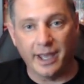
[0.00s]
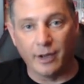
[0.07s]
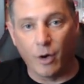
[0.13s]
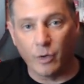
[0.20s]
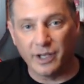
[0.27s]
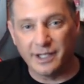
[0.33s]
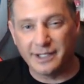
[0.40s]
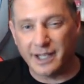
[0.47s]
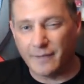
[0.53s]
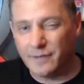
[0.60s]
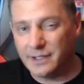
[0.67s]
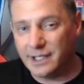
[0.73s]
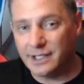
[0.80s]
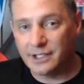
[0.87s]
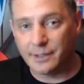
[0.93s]
Only
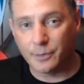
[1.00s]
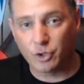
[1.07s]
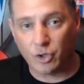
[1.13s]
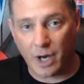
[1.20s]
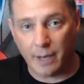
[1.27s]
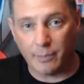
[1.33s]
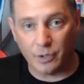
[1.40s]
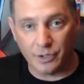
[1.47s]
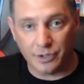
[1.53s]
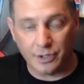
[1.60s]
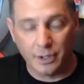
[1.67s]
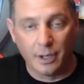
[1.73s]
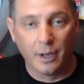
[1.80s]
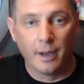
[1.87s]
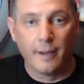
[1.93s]
17 subscribers.
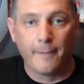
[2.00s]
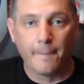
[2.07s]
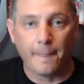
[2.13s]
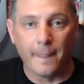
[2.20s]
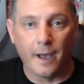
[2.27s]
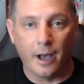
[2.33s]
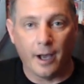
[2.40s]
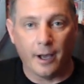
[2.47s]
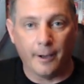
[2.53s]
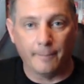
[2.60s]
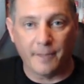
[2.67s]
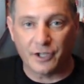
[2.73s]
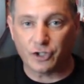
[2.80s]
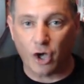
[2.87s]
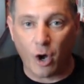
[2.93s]

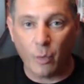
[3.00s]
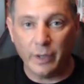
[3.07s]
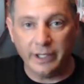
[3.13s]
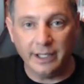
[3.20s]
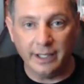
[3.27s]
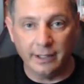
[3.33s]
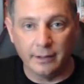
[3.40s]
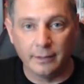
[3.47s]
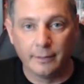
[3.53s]
That's all we need.